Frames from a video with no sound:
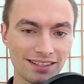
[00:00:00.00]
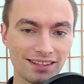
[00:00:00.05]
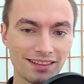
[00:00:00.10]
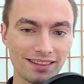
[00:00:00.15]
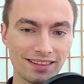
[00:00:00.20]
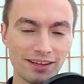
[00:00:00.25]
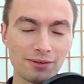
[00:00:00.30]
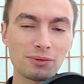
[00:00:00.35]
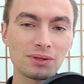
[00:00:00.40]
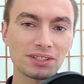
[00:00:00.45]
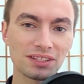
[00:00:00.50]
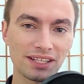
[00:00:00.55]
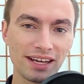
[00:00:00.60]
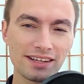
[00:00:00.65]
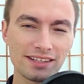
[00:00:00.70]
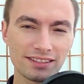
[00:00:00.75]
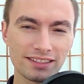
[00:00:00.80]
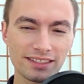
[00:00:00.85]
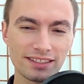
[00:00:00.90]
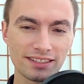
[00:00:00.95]
They were
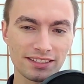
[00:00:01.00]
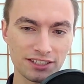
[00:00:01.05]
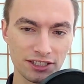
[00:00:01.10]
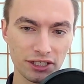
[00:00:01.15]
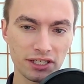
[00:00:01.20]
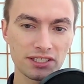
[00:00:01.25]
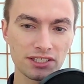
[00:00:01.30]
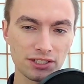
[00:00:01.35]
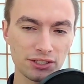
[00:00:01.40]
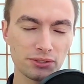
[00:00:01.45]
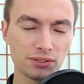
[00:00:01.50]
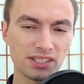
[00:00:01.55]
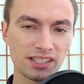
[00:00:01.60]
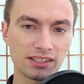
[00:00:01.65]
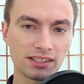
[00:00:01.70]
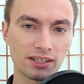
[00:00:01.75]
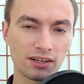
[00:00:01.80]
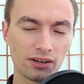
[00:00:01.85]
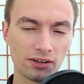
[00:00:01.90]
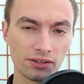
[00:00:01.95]
likely just using
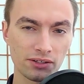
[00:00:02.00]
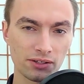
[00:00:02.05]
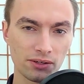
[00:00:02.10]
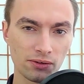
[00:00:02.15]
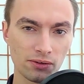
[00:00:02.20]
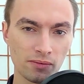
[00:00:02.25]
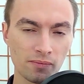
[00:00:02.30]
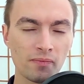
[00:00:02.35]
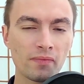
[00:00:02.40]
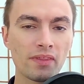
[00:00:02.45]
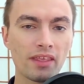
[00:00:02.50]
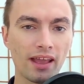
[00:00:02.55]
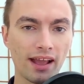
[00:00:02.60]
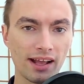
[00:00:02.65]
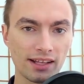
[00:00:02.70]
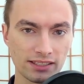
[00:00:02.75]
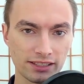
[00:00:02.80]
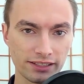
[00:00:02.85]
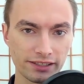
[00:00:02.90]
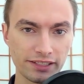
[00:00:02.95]
the article
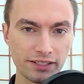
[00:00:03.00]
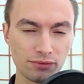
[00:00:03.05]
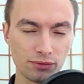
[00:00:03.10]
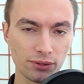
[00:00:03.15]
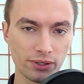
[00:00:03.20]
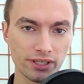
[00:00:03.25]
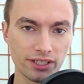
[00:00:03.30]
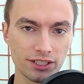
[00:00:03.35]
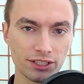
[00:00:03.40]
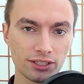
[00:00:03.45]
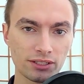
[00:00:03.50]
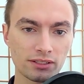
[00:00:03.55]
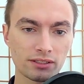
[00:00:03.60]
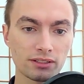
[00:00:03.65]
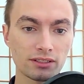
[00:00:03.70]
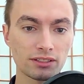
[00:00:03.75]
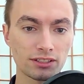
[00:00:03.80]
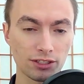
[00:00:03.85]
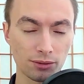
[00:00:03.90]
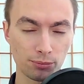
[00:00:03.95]
as leverage
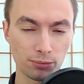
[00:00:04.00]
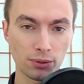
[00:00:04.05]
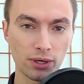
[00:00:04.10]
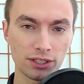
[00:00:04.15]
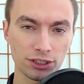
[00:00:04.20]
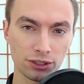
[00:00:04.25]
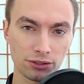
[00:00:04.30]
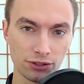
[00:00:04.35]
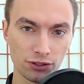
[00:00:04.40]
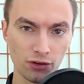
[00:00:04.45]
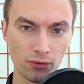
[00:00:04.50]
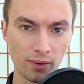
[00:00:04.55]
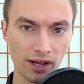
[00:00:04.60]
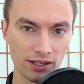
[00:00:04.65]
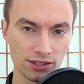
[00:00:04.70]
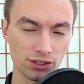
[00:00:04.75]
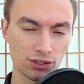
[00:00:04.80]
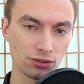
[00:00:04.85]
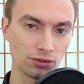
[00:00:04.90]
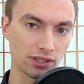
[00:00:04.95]
to pressure
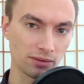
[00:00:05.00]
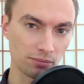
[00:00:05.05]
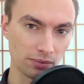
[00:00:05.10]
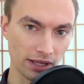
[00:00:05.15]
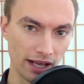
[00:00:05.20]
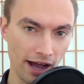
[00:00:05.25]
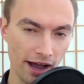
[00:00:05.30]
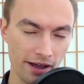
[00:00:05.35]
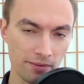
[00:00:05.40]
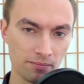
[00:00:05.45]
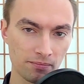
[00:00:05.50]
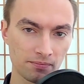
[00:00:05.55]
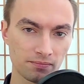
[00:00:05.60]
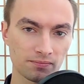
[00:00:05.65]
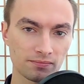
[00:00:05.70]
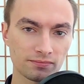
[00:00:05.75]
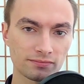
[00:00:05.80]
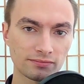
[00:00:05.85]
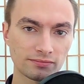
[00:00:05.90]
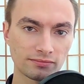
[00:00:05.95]
Tomas to comply.
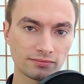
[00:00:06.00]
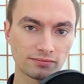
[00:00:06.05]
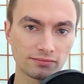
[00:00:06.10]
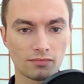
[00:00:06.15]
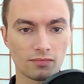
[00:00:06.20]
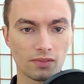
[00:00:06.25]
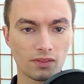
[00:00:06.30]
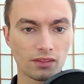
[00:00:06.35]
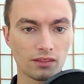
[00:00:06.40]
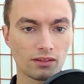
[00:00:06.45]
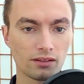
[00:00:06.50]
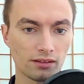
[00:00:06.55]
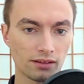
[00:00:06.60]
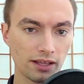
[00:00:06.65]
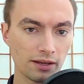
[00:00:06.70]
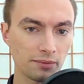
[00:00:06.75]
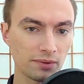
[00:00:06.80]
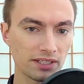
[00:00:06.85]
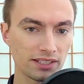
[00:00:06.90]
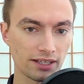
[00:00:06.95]

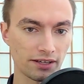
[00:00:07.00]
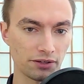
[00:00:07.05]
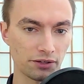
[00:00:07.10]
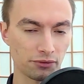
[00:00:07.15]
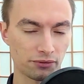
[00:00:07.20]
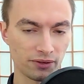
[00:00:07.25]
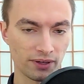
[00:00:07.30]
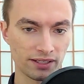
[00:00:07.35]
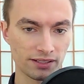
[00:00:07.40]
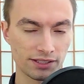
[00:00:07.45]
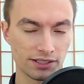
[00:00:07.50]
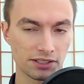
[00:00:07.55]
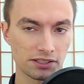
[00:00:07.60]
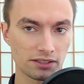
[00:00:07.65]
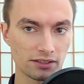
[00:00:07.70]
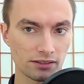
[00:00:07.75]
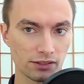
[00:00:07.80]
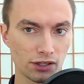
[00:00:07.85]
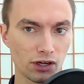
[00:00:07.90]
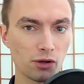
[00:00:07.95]
Let me tell you, friends,
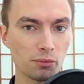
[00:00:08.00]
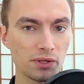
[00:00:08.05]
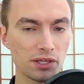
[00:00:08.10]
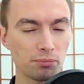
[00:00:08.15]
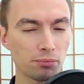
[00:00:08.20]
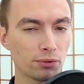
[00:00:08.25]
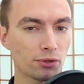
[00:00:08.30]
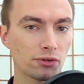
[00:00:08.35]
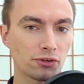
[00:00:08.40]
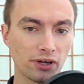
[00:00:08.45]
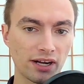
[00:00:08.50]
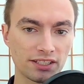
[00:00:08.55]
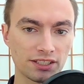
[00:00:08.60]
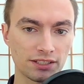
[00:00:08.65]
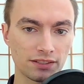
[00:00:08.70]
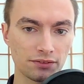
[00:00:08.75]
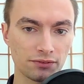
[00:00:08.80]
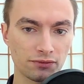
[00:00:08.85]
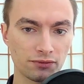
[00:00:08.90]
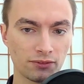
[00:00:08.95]
call me
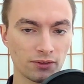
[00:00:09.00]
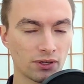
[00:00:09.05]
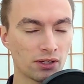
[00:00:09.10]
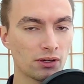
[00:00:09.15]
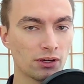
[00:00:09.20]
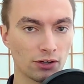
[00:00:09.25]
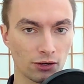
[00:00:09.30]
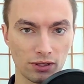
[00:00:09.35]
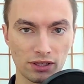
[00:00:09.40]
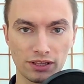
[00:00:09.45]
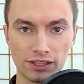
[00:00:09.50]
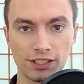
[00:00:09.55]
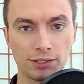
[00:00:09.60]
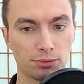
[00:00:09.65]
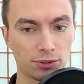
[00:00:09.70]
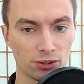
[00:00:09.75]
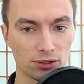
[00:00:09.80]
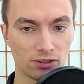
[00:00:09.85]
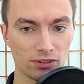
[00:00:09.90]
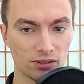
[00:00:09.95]
progressive or
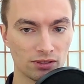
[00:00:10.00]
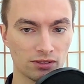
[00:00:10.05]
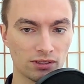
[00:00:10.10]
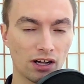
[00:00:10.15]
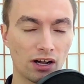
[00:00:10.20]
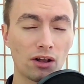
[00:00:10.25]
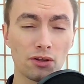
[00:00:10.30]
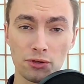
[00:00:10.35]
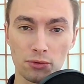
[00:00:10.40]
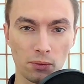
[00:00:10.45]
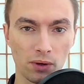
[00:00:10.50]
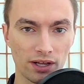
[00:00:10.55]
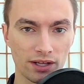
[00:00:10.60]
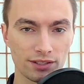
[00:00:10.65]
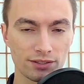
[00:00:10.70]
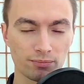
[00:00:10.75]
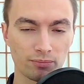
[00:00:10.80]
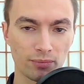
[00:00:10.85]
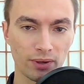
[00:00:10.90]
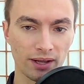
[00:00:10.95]
liberal all you
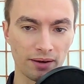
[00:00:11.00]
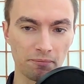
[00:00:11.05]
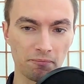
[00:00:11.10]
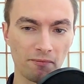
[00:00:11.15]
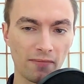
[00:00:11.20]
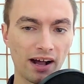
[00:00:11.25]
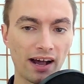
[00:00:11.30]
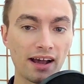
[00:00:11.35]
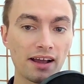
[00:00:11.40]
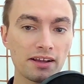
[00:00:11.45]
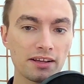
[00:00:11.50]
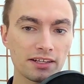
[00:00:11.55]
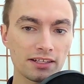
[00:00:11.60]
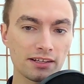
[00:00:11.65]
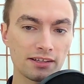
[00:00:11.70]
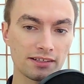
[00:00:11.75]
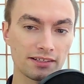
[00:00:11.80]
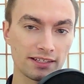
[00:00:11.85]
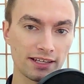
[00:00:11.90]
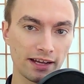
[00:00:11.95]
want, but I
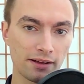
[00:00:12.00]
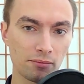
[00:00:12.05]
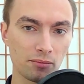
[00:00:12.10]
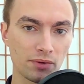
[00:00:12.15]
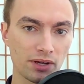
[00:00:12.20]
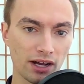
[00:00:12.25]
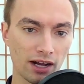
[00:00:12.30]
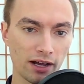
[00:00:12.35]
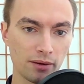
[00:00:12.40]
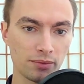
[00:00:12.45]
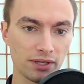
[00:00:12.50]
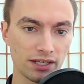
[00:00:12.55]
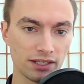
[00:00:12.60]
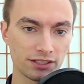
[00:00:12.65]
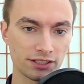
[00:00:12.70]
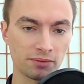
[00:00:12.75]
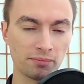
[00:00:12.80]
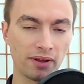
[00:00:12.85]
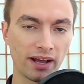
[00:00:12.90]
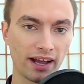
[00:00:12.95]
condemn
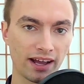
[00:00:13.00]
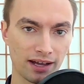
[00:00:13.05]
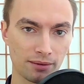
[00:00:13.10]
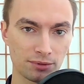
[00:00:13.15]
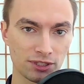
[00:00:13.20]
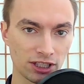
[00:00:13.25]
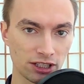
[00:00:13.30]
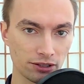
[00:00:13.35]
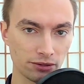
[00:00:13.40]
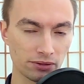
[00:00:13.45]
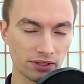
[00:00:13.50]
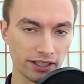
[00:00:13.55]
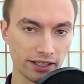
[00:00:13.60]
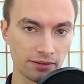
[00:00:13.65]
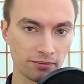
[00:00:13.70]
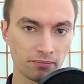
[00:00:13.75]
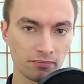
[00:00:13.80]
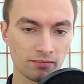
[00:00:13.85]
communism absolutely.